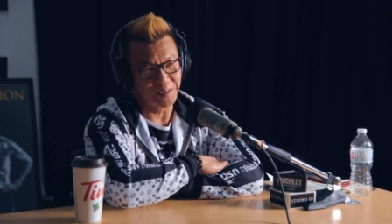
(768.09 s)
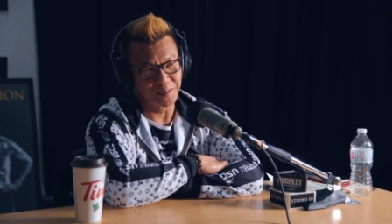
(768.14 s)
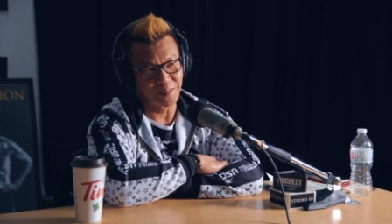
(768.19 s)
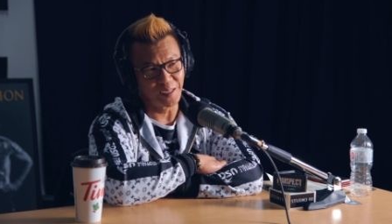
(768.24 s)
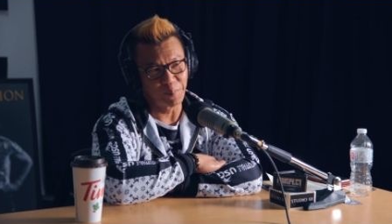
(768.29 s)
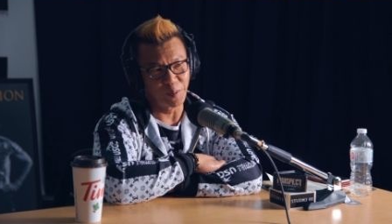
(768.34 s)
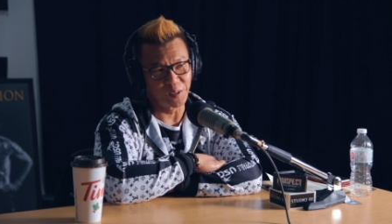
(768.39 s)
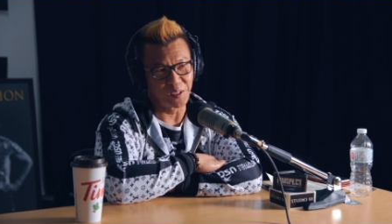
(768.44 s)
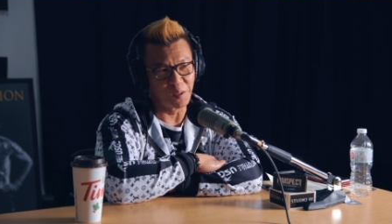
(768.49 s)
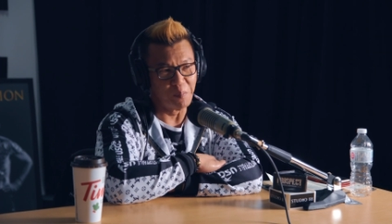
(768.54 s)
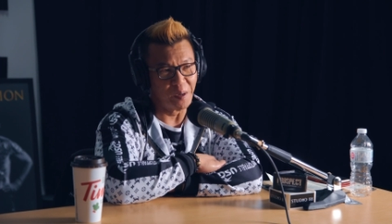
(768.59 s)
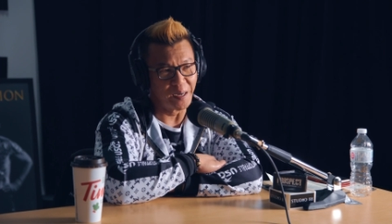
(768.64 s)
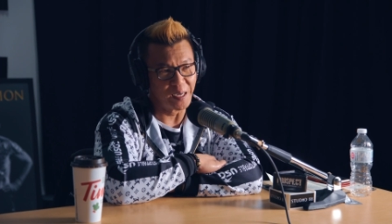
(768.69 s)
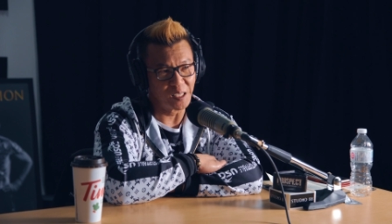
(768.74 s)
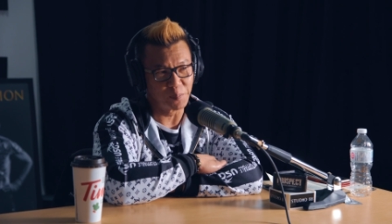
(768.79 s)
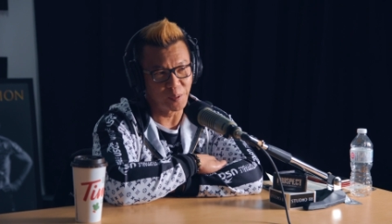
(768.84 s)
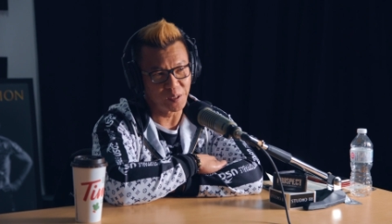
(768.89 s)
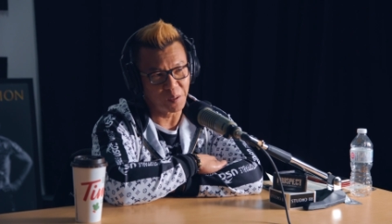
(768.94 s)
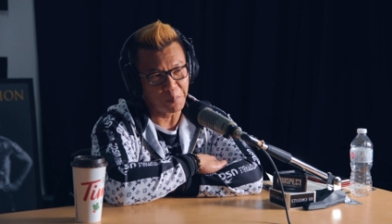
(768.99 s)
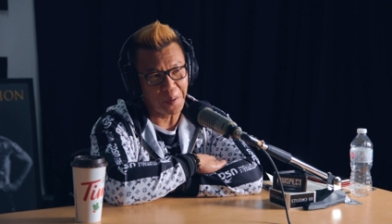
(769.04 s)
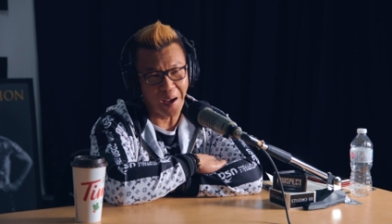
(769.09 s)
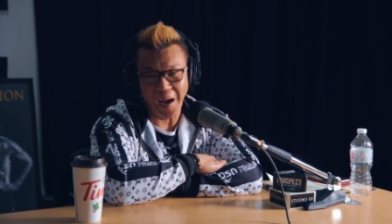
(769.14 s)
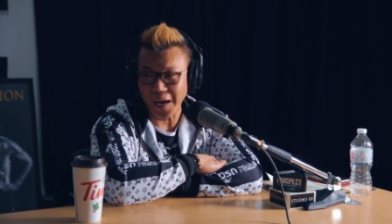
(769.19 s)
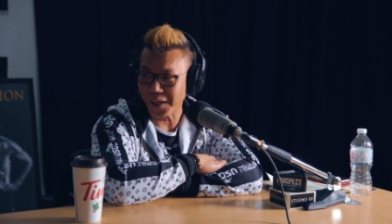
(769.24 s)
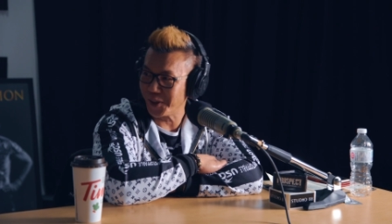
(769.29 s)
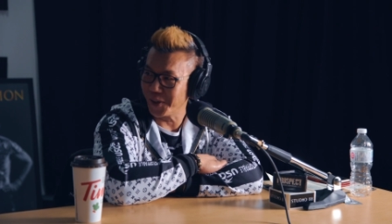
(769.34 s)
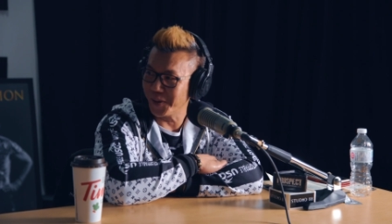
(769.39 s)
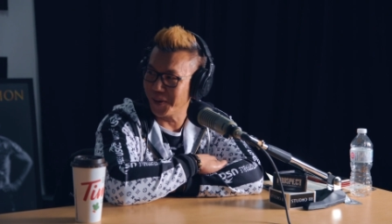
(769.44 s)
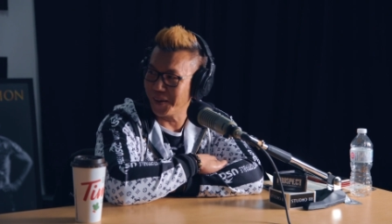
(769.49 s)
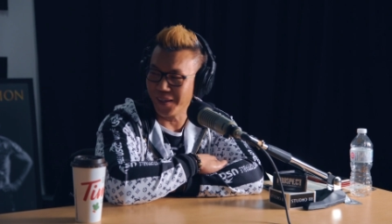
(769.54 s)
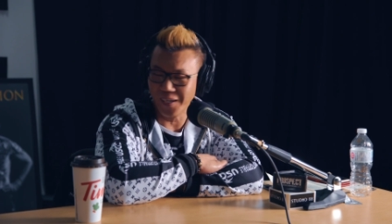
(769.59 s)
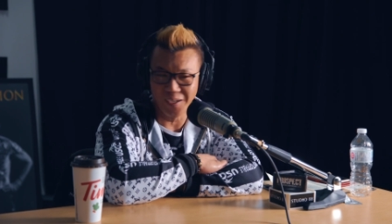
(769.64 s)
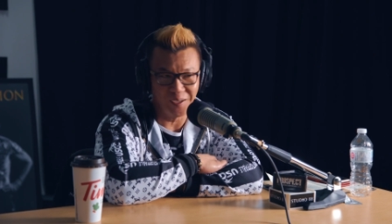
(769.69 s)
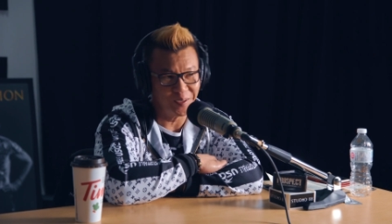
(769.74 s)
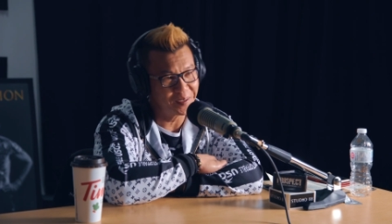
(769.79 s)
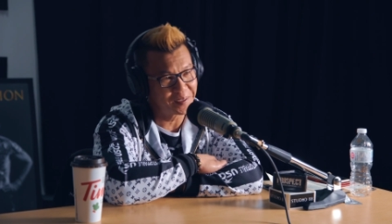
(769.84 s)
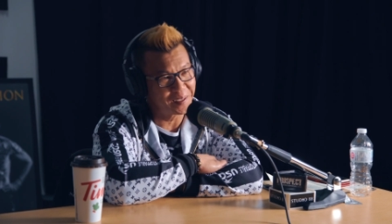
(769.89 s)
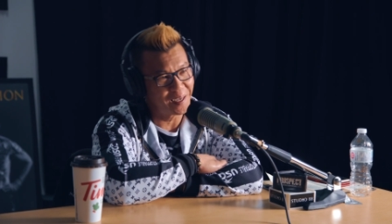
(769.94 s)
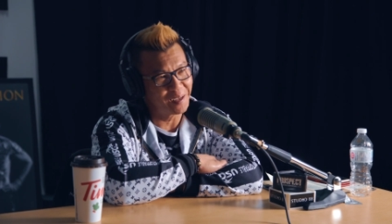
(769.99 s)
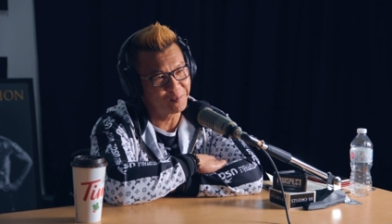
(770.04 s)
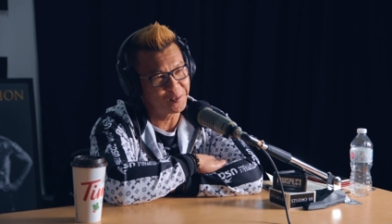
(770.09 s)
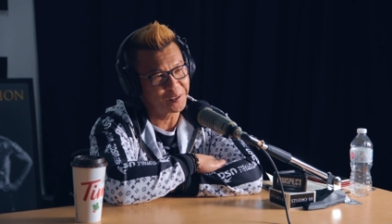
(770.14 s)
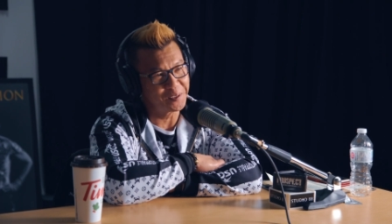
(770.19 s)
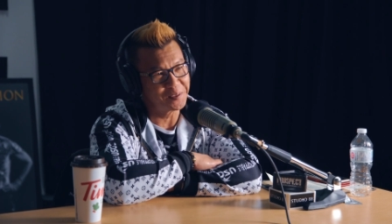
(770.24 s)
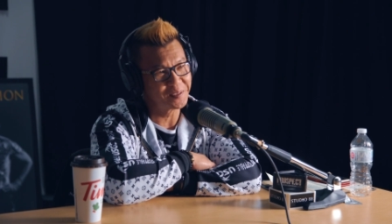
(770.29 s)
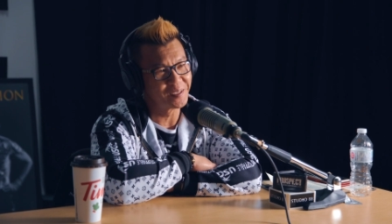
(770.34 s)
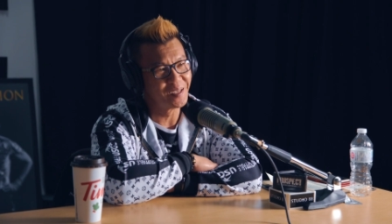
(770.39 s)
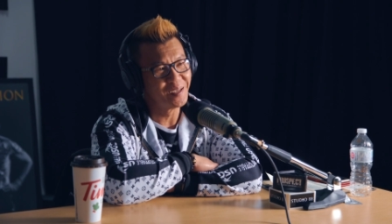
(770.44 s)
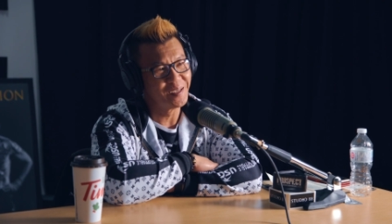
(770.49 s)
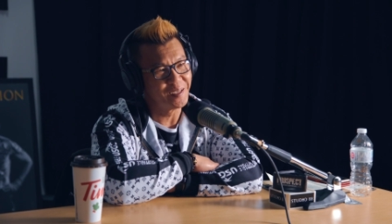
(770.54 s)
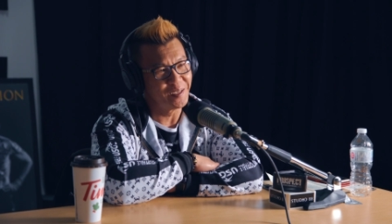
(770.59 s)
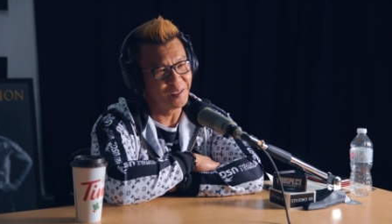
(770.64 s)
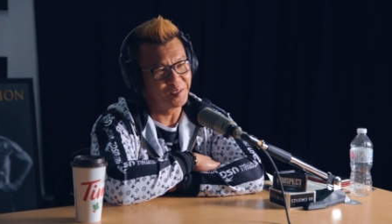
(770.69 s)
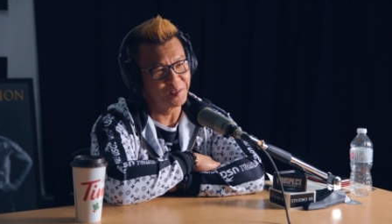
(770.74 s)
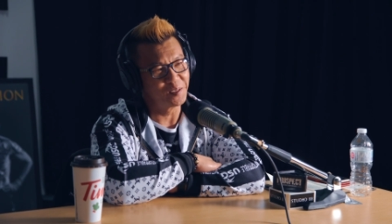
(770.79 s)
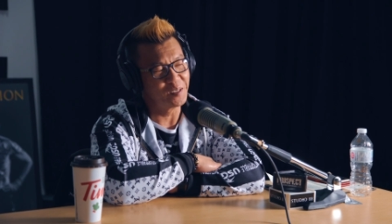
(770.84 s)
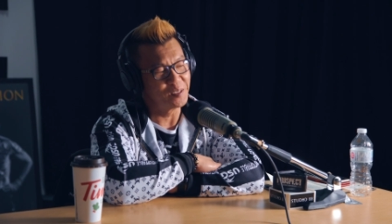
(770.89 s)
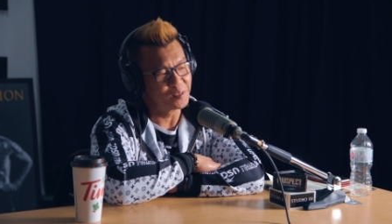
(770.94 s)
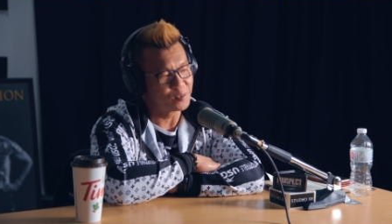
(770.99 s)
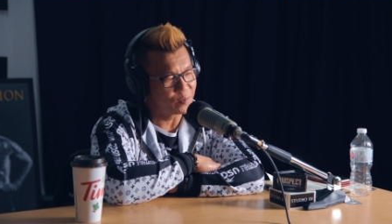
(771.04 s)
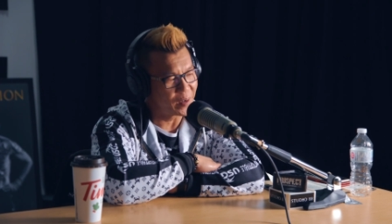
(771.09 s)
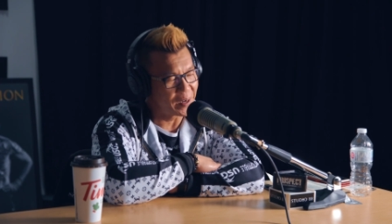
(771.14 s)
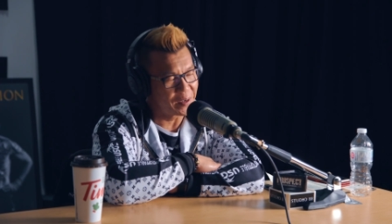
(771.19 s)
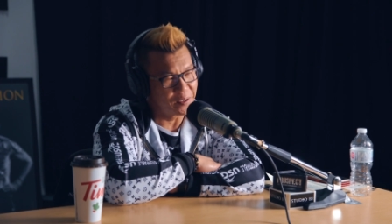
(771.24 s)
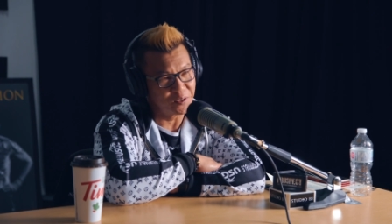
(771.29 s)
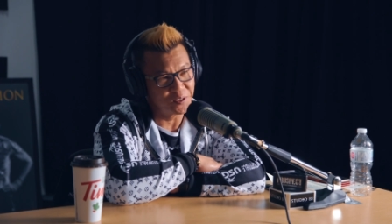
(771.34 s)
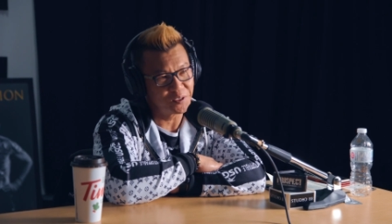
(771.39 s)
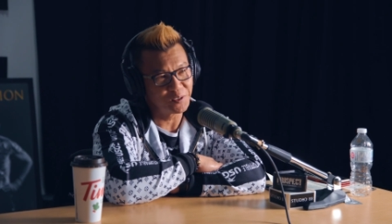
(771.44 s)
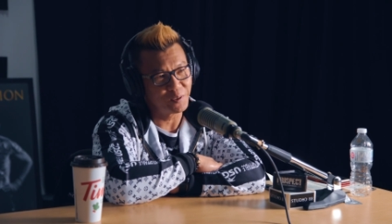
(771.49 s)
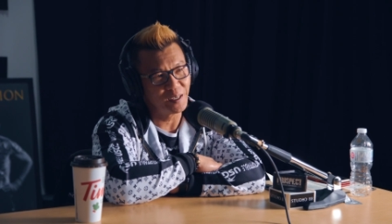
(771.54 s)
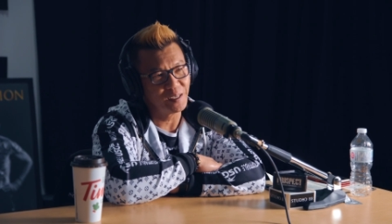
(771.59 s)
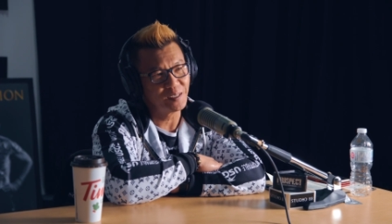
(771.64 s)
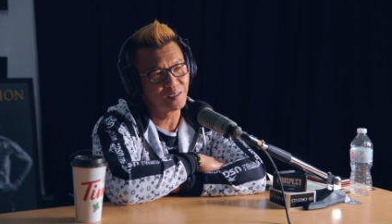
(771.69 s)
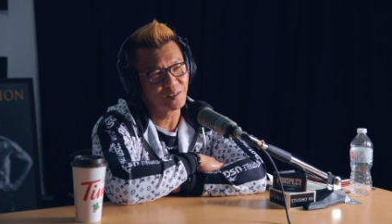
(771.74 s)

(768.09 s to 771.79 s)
It's not about the money, it's about the passion, you know, looking after his fighters, right?